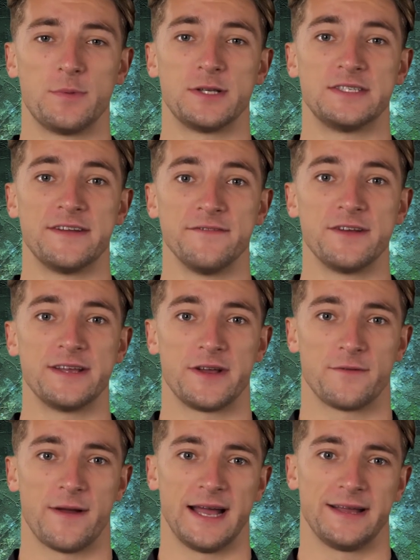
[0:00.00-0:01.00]
if everything
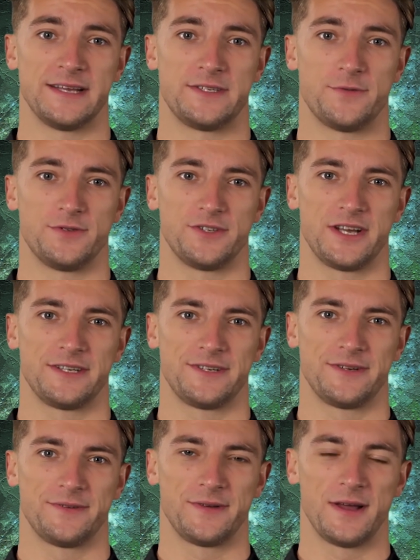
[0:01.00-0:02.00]
around us was
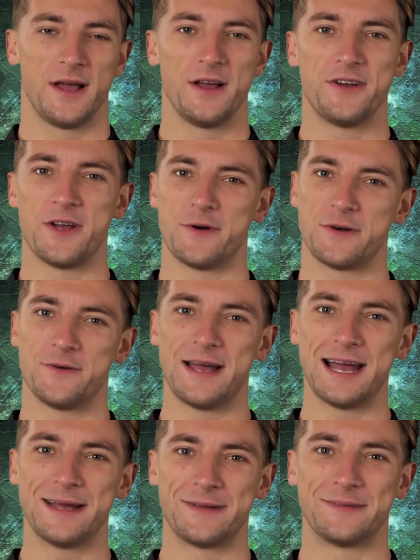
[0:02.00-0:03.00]
just a
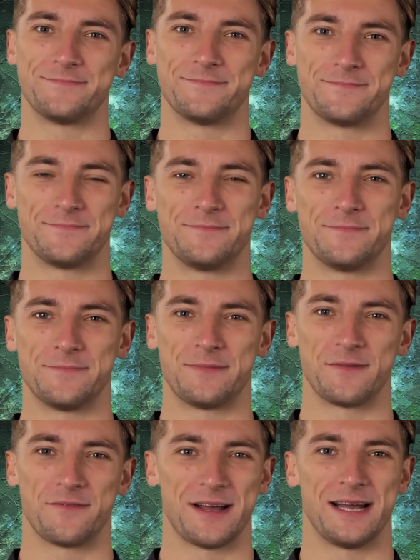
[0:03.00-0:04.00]
hologram?
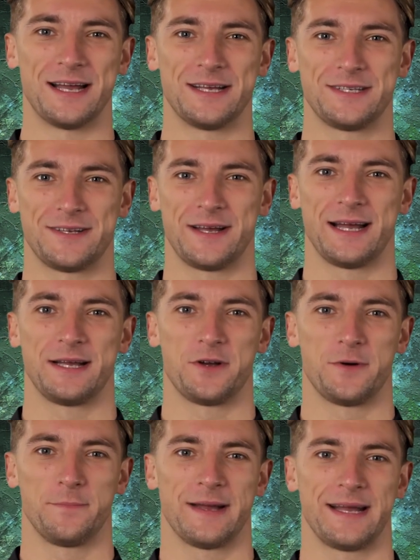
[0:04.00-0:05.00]
The thing is, it
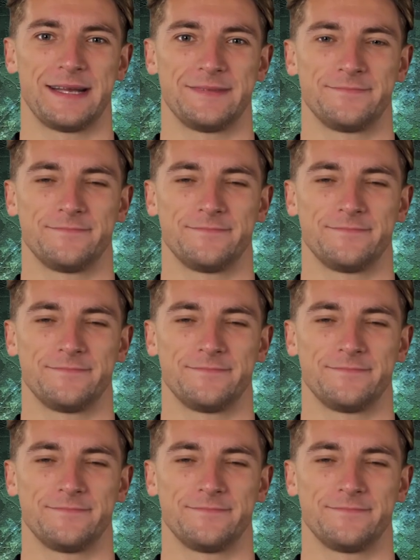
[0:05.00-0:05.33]
could be.